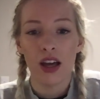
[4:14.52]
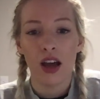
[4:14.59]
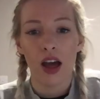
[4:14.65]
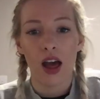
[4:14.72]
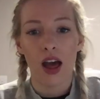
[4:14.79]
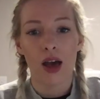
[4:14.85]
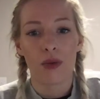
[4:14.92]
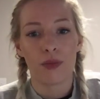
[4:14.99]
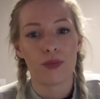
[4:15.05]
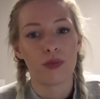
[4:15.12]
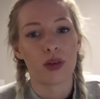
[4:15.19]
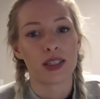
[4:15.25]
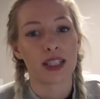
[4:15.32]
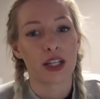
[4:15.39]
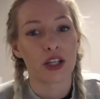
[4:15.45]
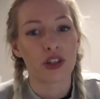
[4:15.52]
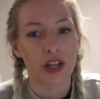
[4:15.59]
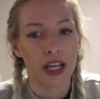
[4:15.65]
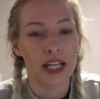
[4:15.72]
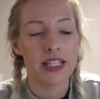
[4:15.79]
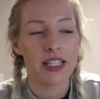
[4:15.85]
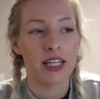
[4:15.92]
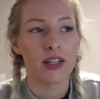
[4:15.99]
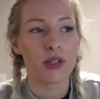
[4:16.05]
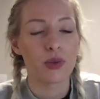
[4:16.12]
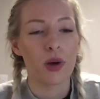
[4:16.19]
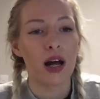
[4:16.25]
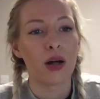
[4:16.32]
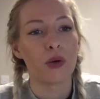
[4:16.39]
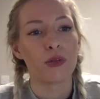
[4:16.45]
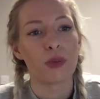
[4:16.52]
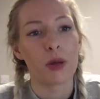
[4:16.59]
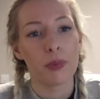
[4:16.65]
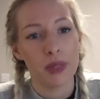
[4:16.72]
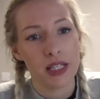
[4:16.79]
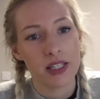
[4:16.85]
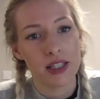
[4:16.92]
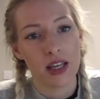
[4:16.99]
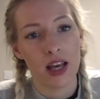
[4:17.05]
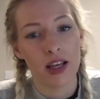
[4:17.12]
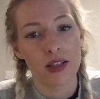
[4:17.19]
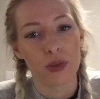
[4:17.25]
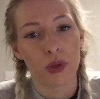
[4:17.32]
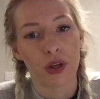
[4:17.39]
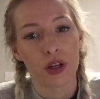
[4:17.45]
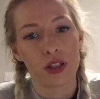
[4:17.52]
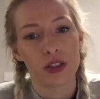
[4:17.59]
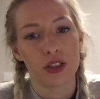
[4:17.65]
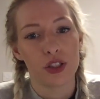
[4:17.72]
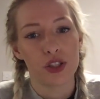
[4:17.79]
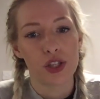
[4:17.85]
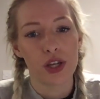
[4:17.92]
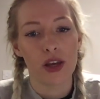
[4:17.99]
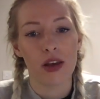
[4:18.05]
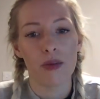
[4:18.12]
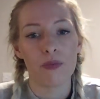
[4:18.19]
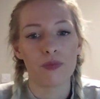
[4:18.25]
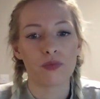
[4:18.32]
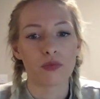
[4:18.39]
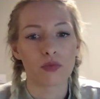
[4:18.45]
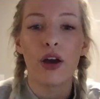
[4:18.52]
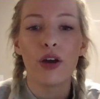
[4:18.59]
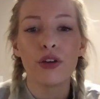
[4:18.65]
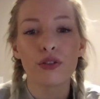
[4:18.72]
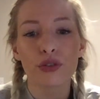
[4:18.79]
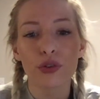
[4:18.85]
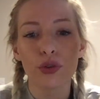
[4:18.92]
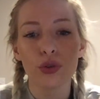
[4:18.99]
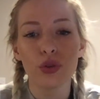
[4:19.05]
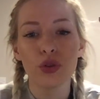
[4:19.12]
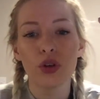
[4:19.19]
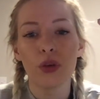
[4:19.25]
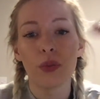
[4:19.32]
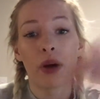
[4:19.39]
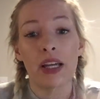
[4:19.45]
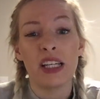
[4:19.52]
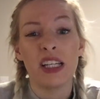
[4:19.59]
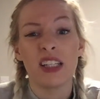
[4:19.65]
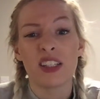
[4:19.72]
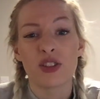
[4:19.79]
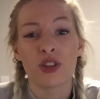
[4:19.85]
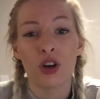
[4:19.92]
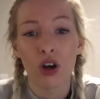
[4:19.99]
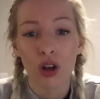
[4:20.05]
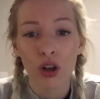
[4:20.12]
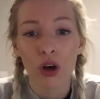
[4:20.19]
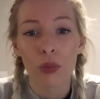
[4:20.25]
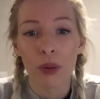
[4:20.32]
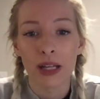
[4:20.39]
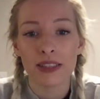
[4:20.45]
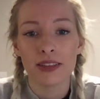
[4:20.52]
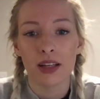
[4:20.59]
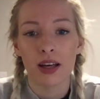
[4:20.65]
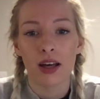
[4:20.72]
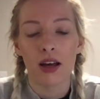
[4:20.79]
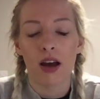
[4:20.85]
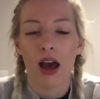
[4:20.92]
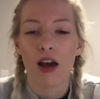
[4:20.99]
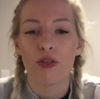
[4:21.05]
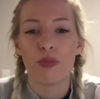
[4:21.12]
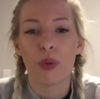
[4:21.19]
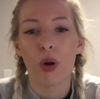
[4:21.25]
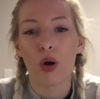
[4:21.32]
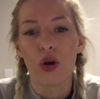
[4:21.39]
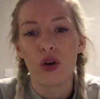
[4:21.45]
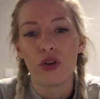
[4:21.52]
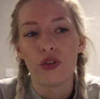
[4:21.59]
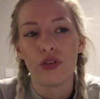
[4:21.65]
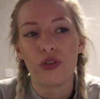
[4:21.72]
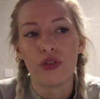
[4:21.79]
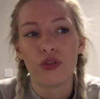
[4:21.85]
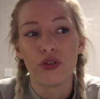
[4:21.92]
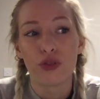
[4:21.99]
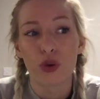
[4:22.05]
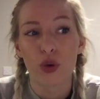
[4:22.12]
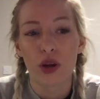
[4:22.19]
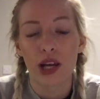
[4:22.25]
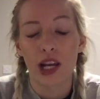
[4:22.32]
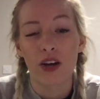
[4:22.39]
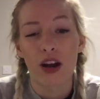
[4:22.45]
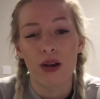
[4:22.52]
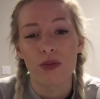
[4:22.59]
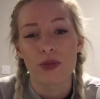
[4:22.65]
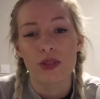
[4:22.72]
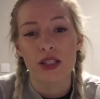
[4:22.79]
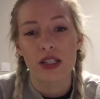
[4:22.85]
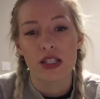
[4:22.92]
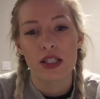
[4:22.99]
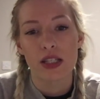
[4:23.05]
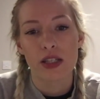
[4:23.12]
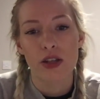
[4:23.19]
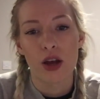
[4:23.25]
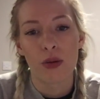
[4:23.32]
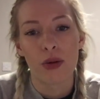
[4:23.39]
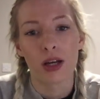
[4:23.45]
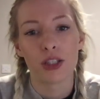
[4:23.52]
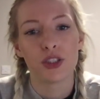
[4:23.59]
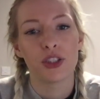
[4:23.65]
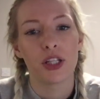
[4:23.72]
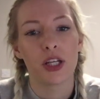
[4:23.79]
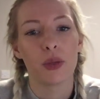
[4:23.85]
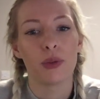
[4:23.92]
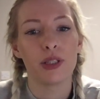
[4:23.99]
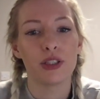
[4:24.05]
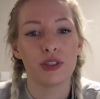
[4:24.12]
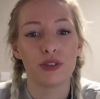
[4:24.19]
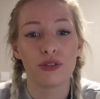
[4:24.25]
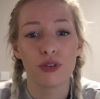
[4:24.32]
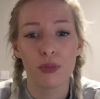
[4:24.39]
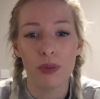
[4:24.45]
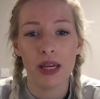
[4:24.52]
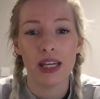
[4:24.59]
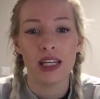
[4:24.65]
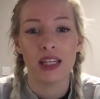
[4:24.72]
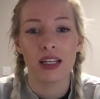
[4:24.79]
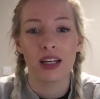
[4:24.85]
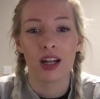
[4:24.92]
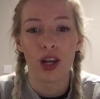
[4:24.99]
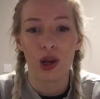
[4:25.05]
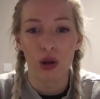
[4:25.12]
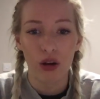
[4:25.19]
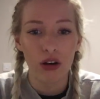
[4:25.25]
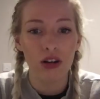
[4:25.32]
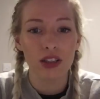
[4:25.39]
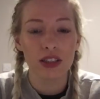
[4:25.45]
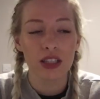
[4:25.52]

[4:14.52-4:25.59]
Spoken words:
I take creatine as well with my BCAAs when I go to the gym. Overall, my eating has got a lot better. I have put on 4 kilograms since this time last year, which is for me a lot,